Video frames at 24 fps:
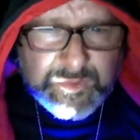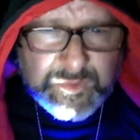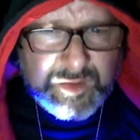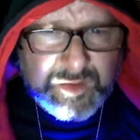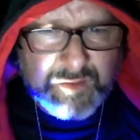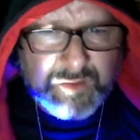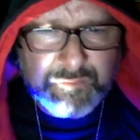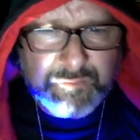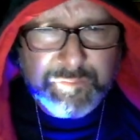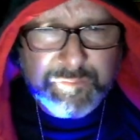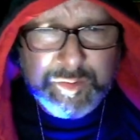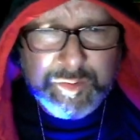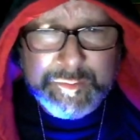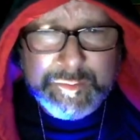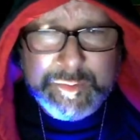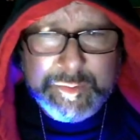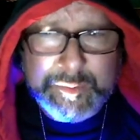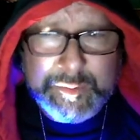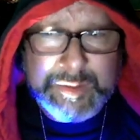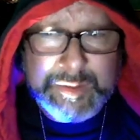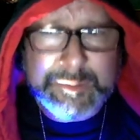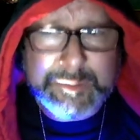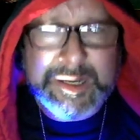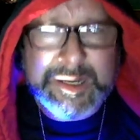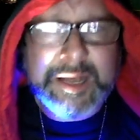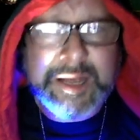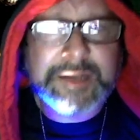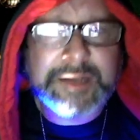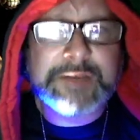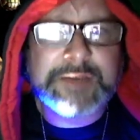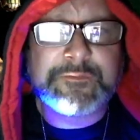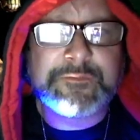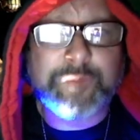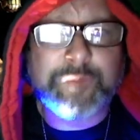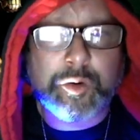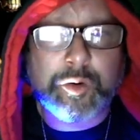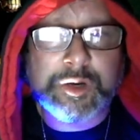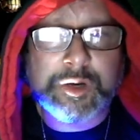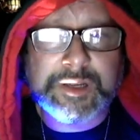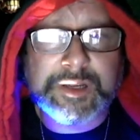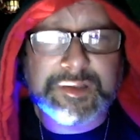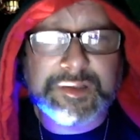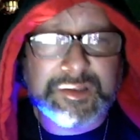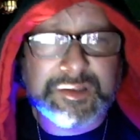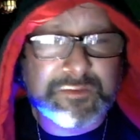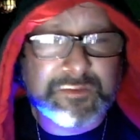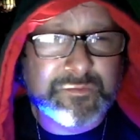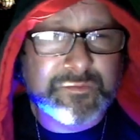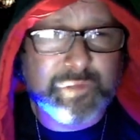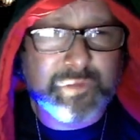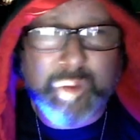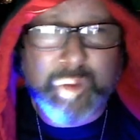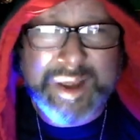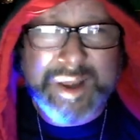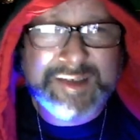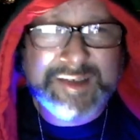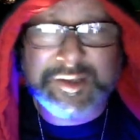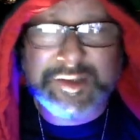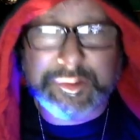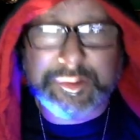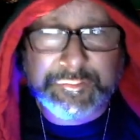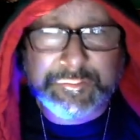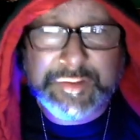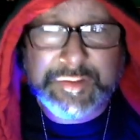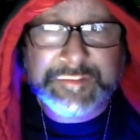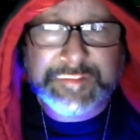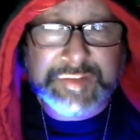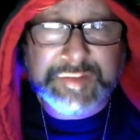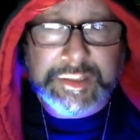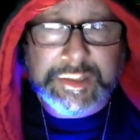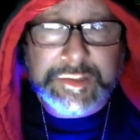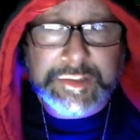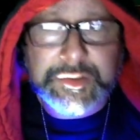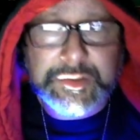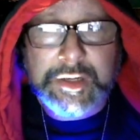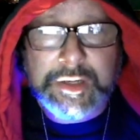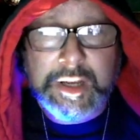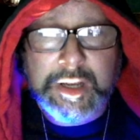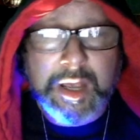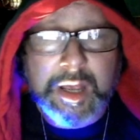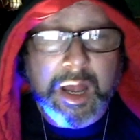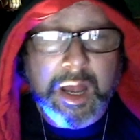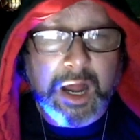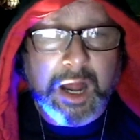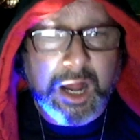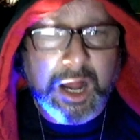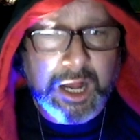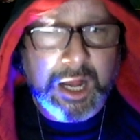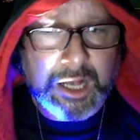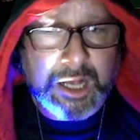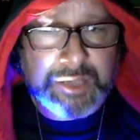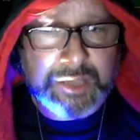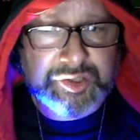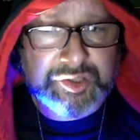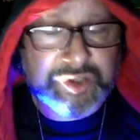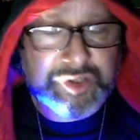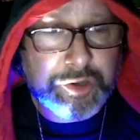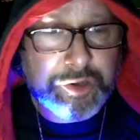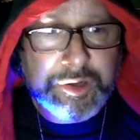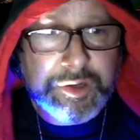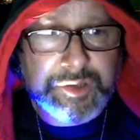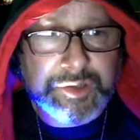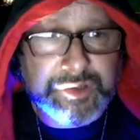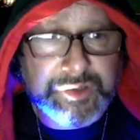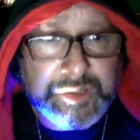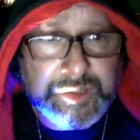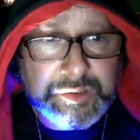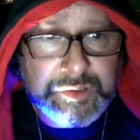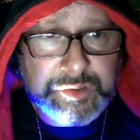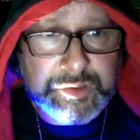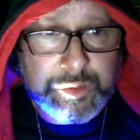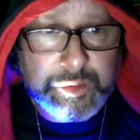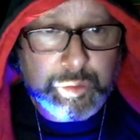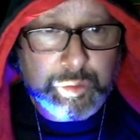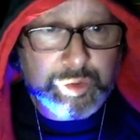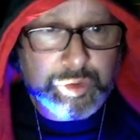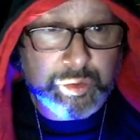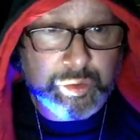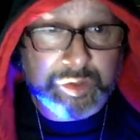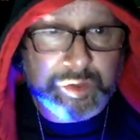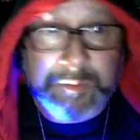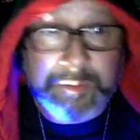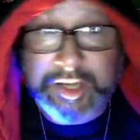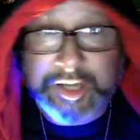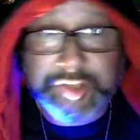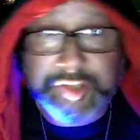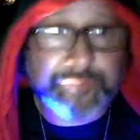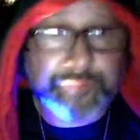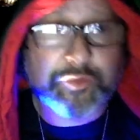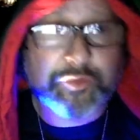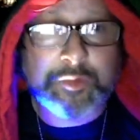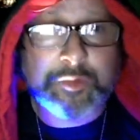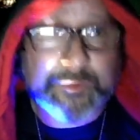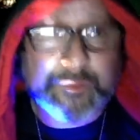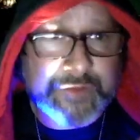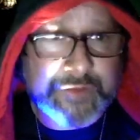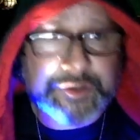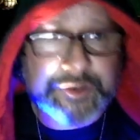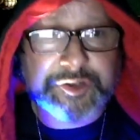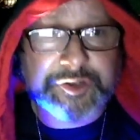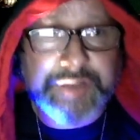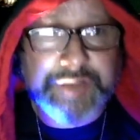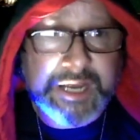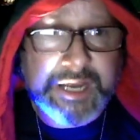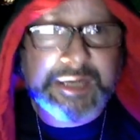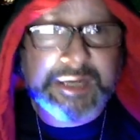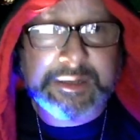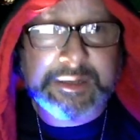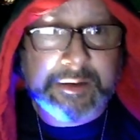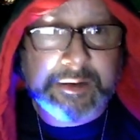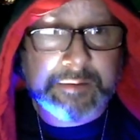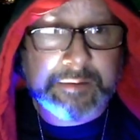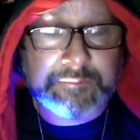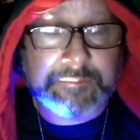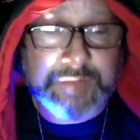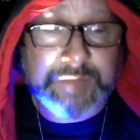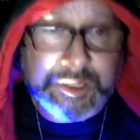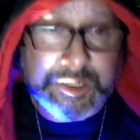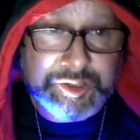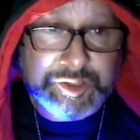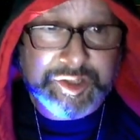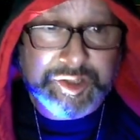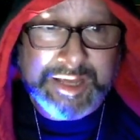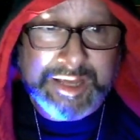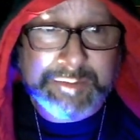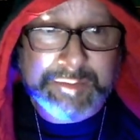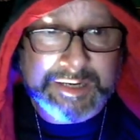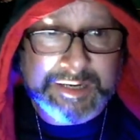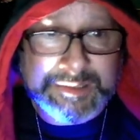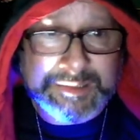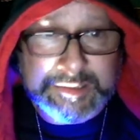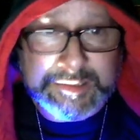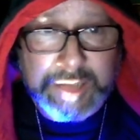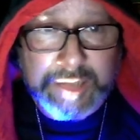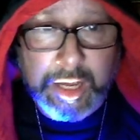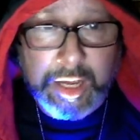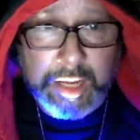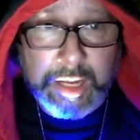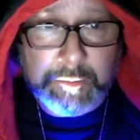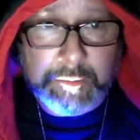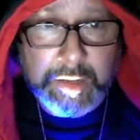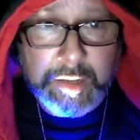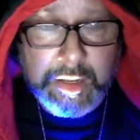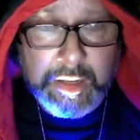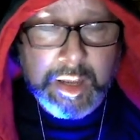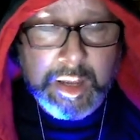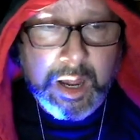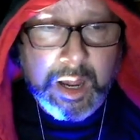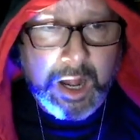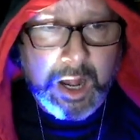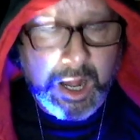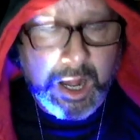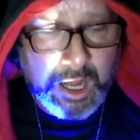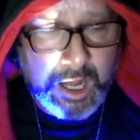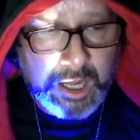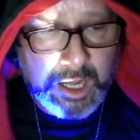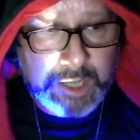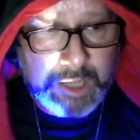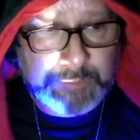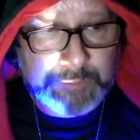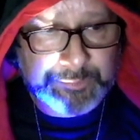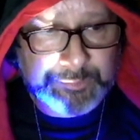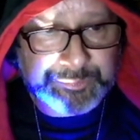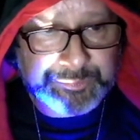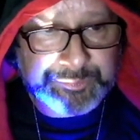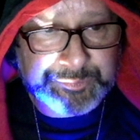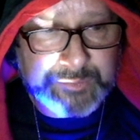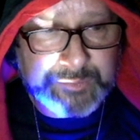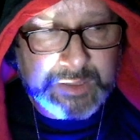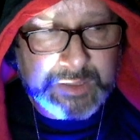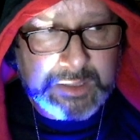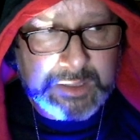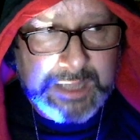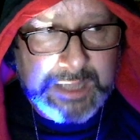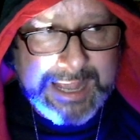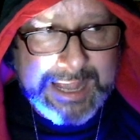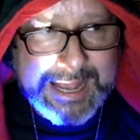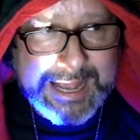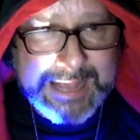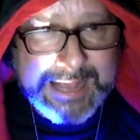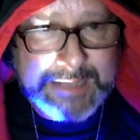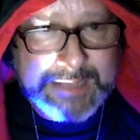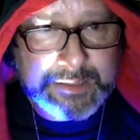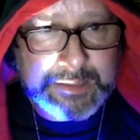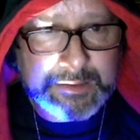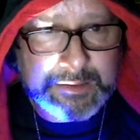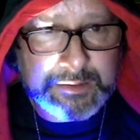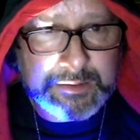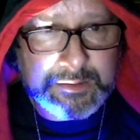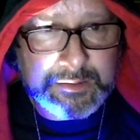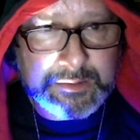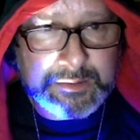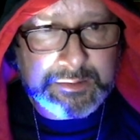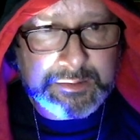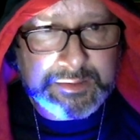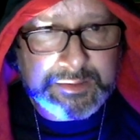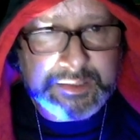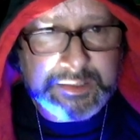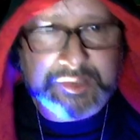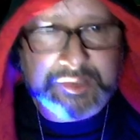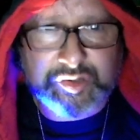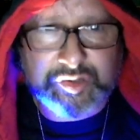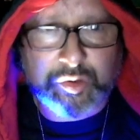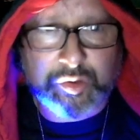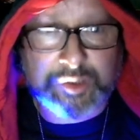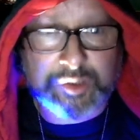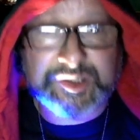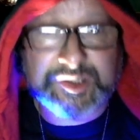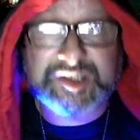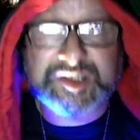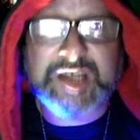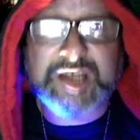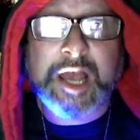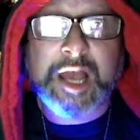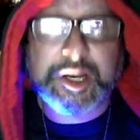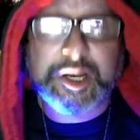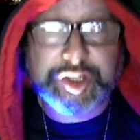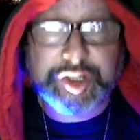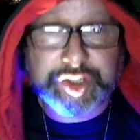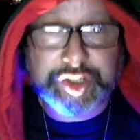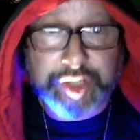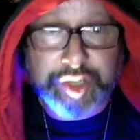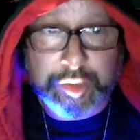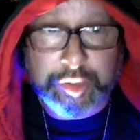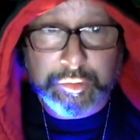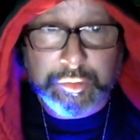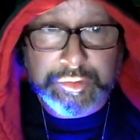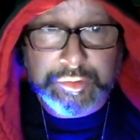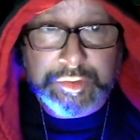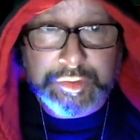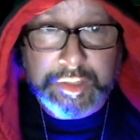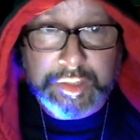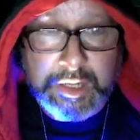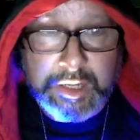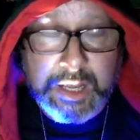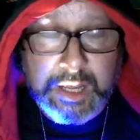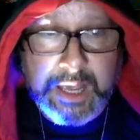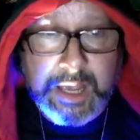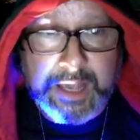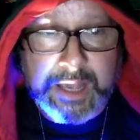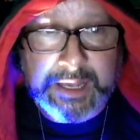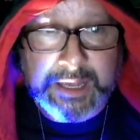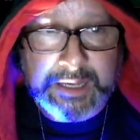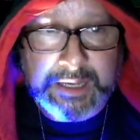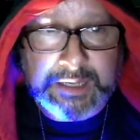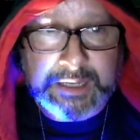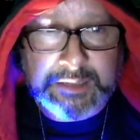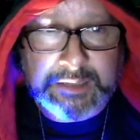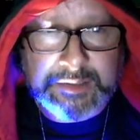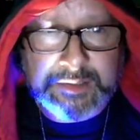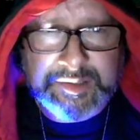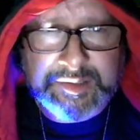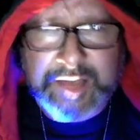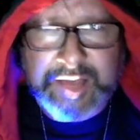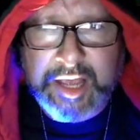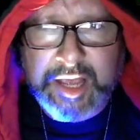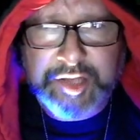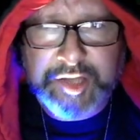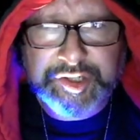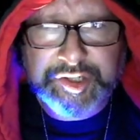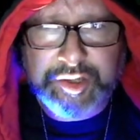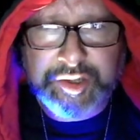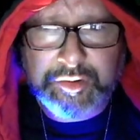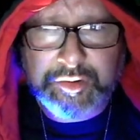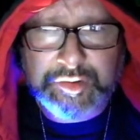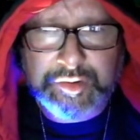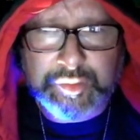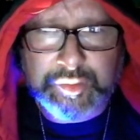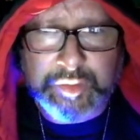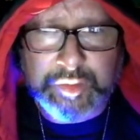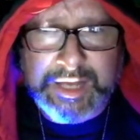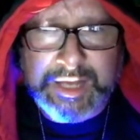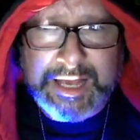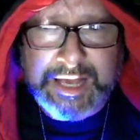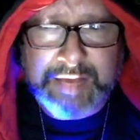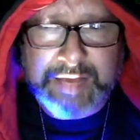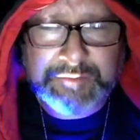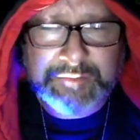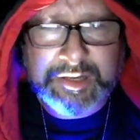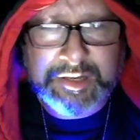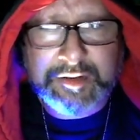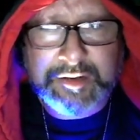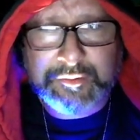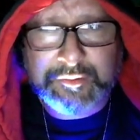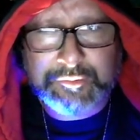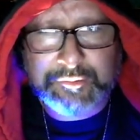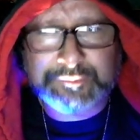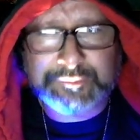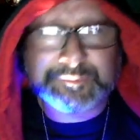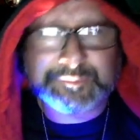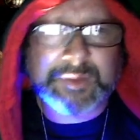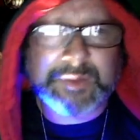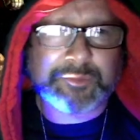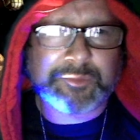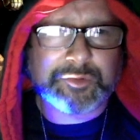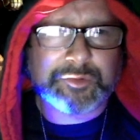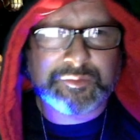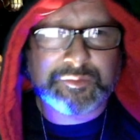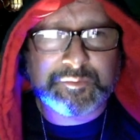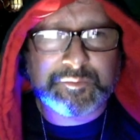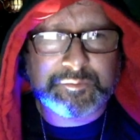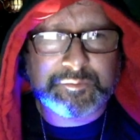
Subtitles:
for the mid-1940s and way until the 50s, circuses, which were the major form of entertainment at the time, had things called sideshows. And the sideshows would have, people